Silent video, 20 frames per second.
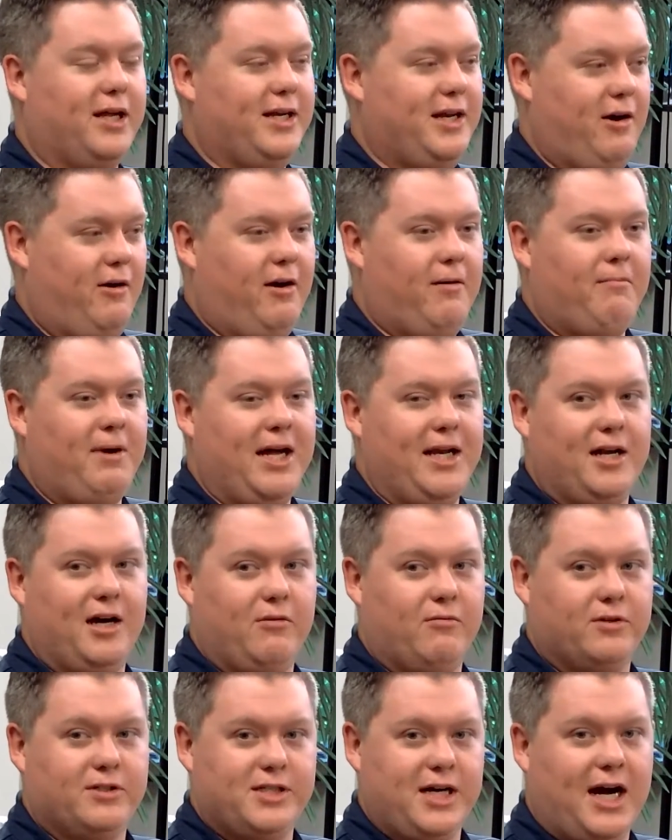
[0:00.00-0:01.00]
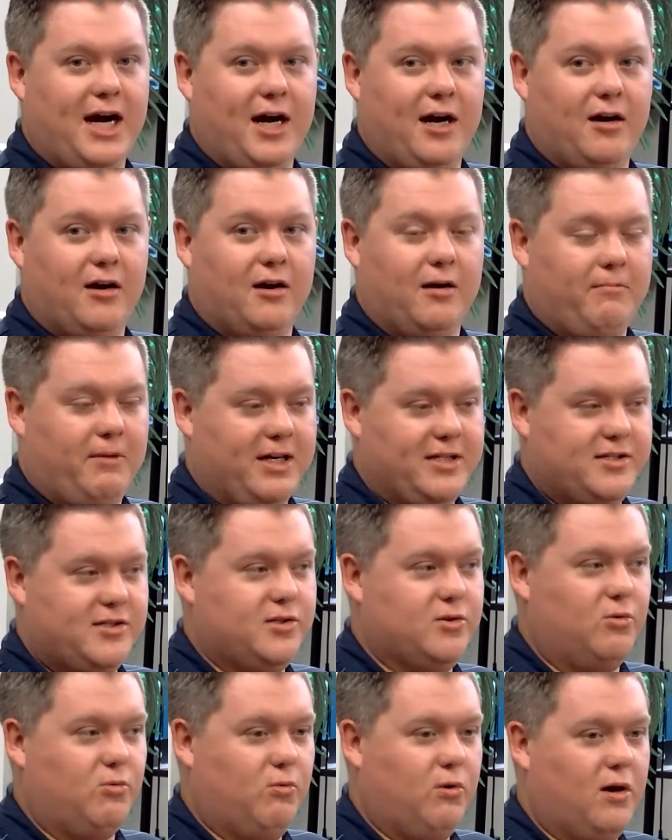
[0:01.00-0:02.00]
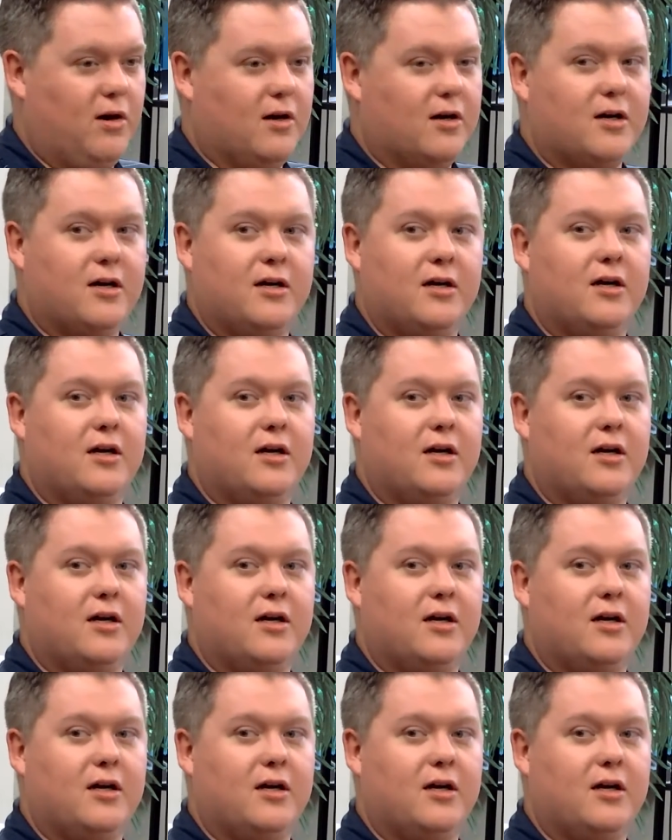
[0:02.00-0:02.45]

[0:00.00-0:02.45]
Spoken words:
Now, I might not retire, I might still work,